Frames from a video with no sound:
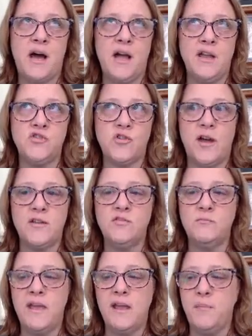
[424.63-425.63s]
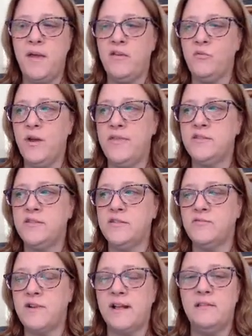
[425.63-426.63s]
I try to make a pathway
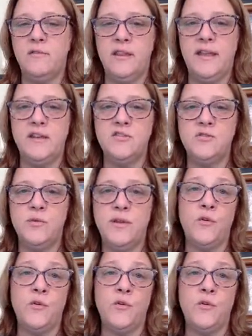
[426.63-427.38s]
that's directly related